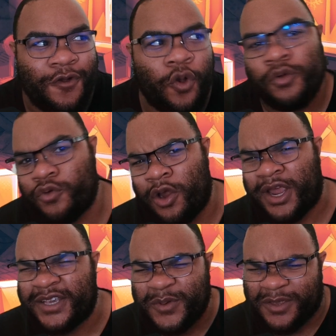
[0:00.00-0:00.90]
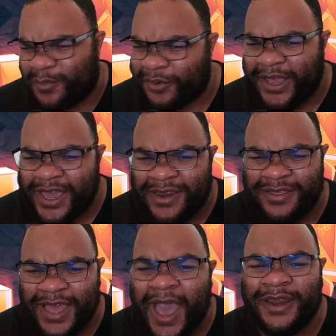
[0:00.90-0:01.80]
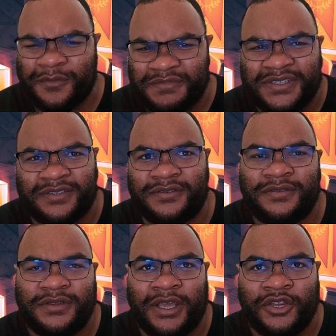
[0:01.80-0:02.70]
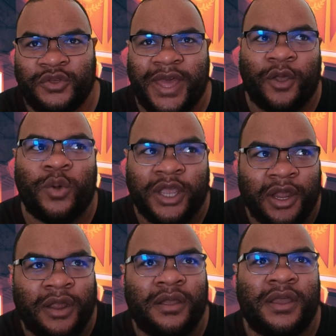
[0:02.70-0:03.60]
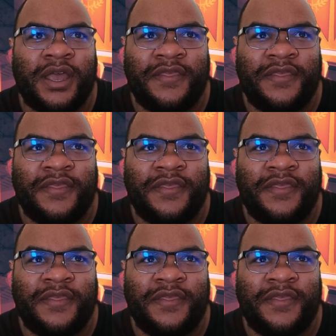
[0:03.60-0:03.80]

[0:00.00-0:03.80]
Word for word: or, or I guess we could bring in the items and, and do that quicker.